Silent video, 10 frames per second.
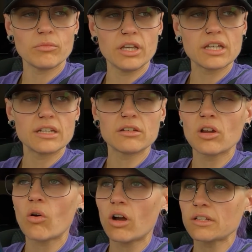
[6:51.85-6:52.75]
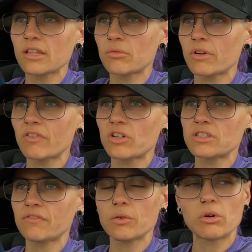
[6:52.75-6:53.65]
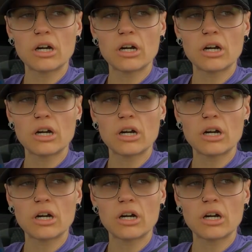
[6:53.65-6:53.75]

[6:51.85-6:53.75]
We can go on to the reverse if you